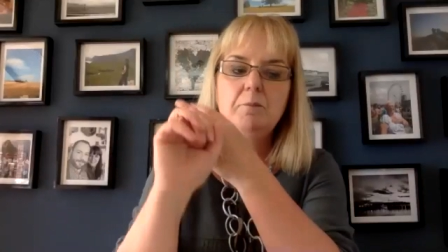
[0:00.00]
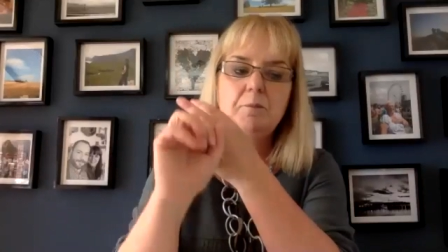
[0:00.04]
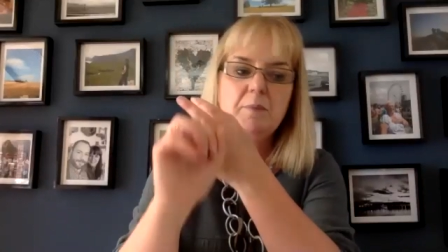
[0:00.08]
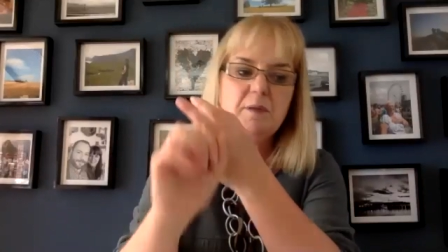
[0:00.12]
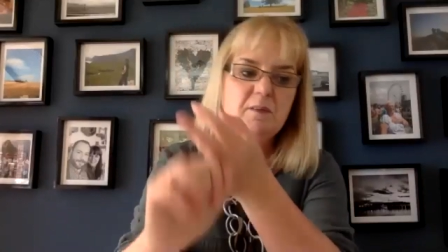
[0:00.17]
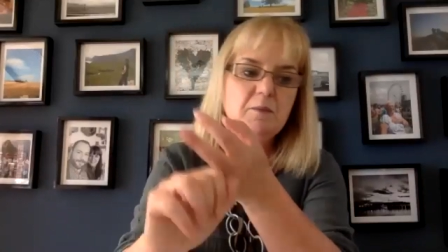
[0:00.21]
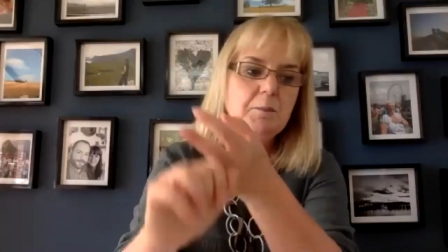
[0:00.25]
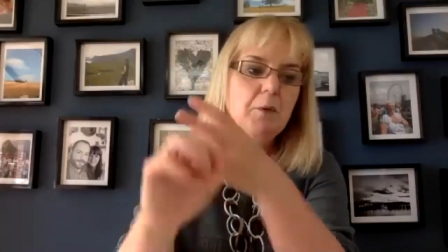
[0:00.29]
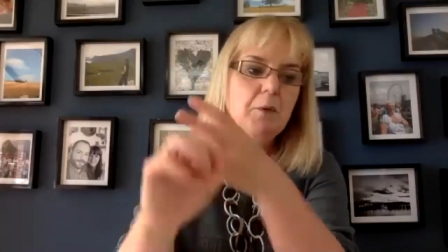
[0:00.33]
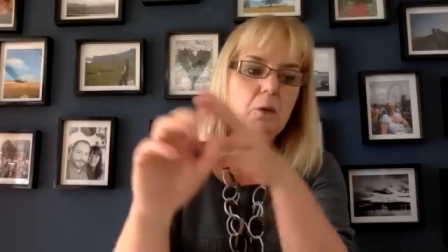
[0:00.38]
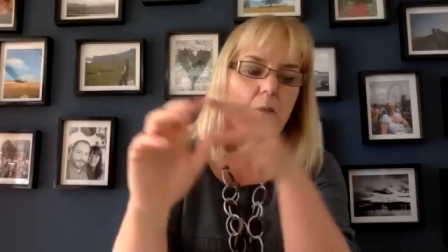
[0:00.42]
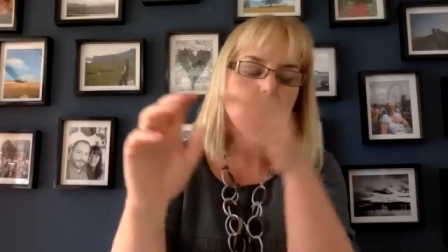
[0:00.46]

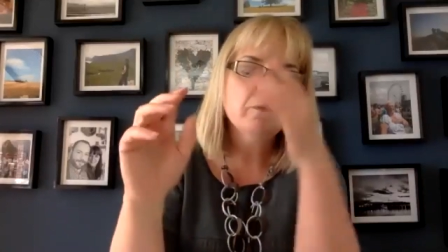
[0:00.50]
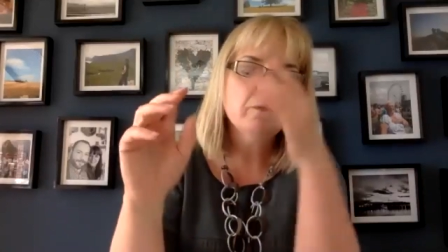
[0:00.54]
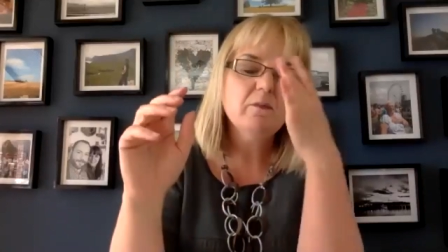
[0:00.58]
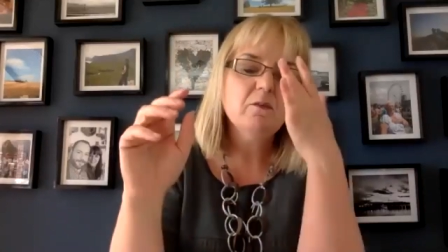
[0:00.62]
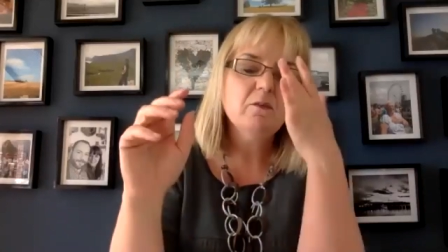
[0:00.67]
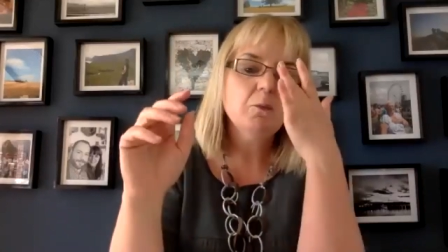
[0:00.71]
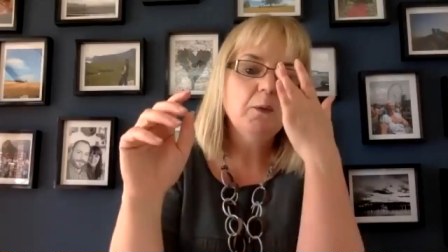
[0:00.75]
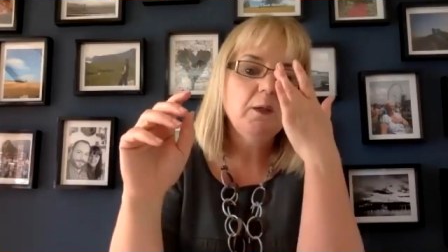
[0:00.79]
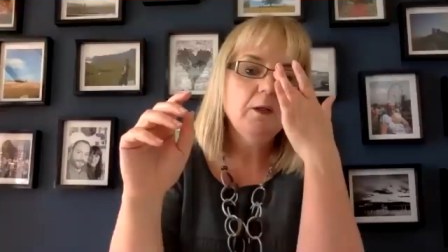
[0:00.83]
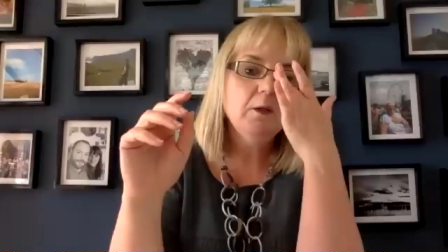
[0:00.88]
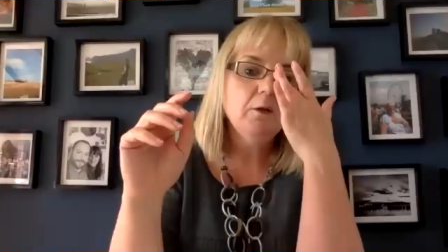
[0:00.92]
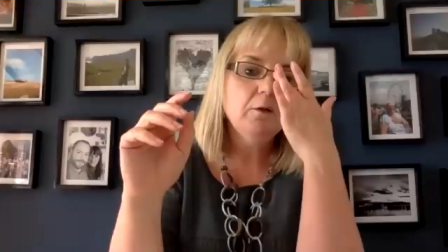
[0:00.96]
bespoke
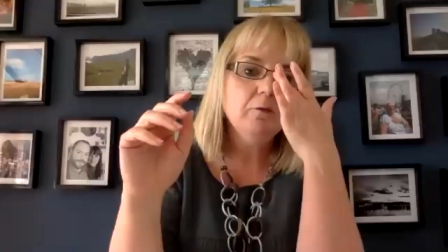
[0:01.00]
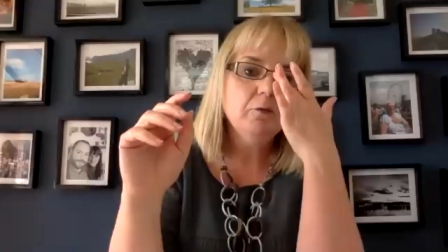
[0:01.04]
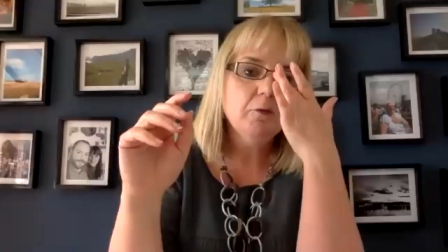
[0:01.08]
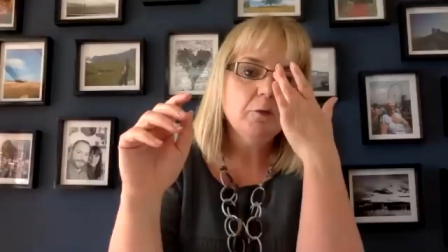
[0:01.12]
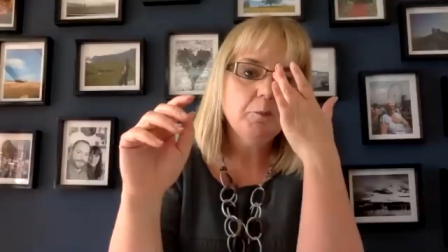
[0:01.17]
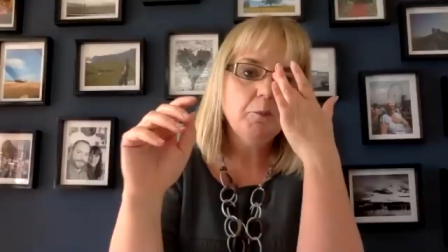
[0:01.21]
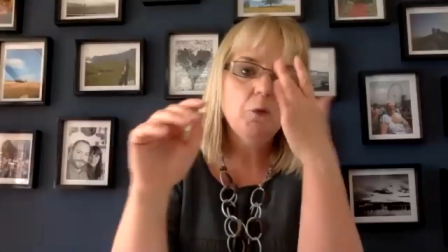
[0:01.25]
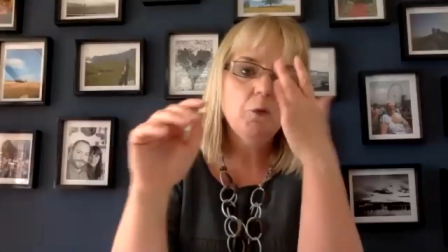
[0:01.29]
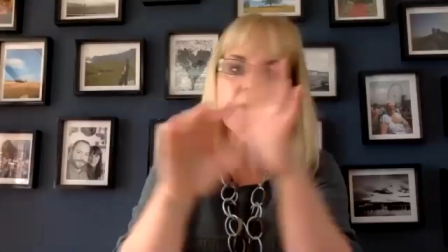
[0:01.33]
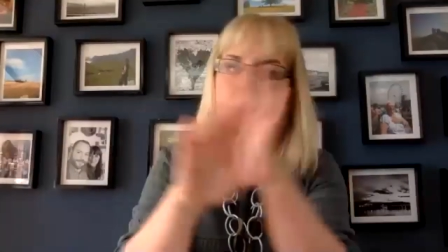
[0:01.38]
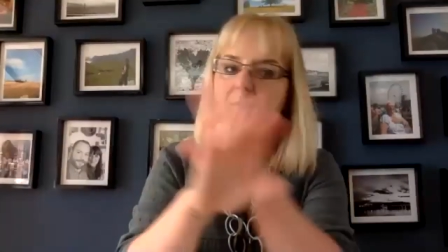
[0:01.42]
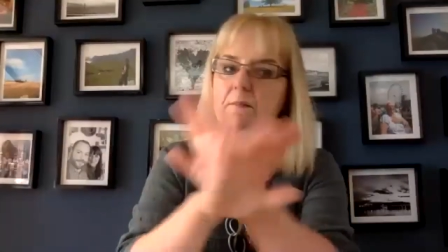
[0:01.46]
suite of
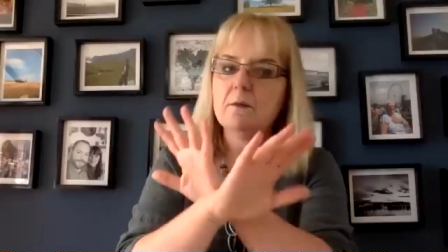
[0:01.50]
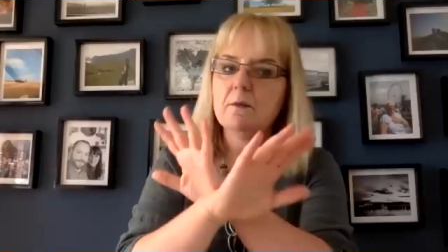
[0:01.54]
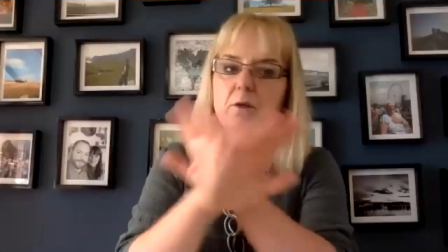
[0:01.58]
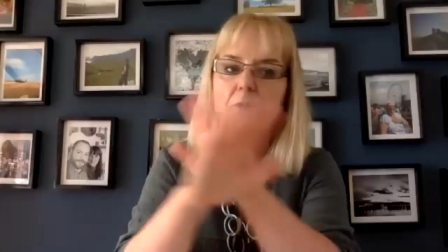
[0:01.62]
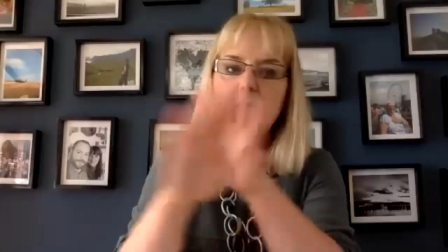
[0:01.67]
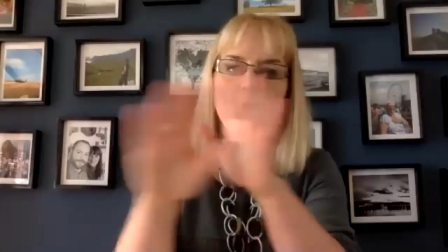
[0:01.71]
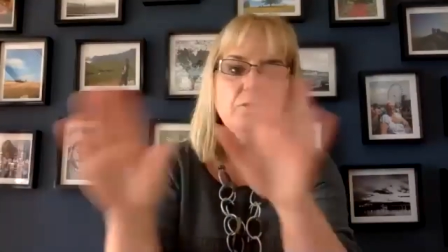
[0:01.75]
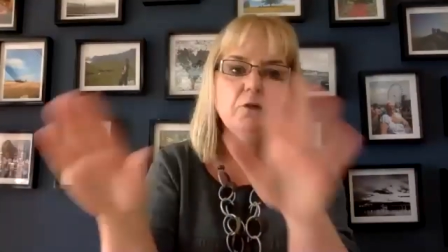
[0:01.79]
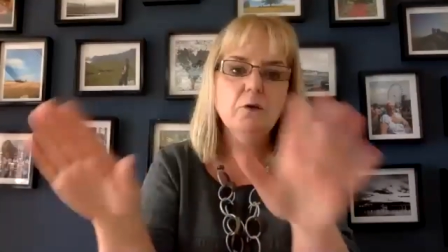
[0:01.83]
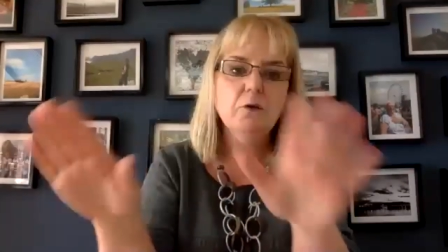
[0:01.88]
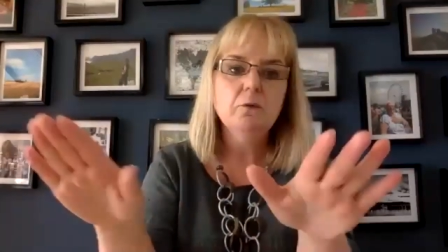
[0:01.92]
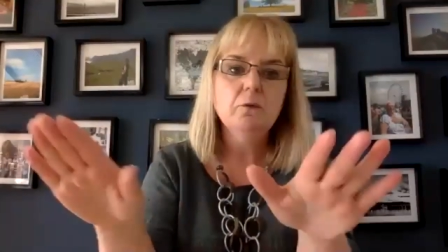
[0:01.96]
reports that
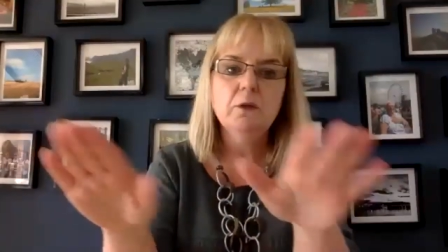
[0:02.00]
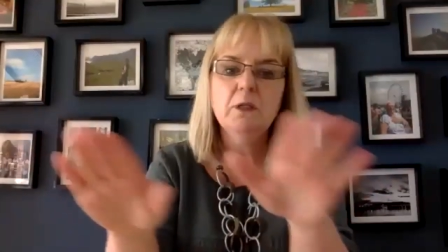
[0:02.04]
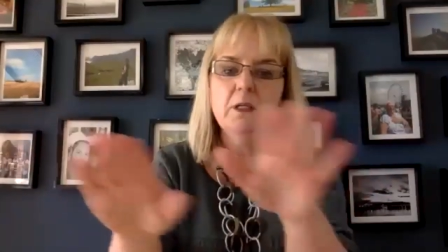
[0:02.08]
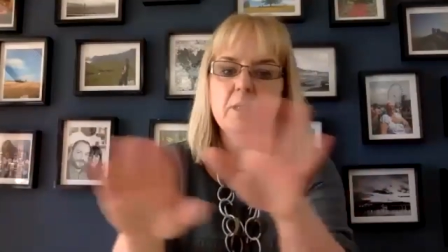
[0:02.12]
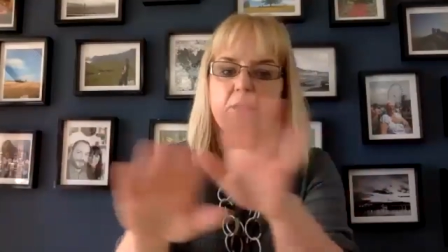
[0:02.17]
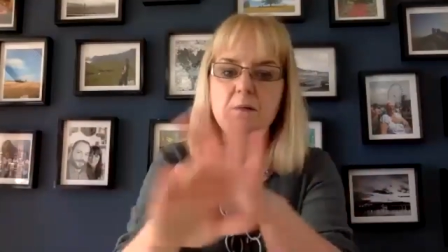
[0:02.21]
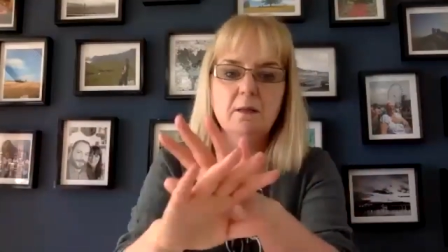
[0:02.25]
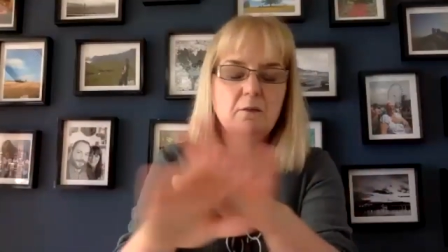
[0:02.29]
you don't need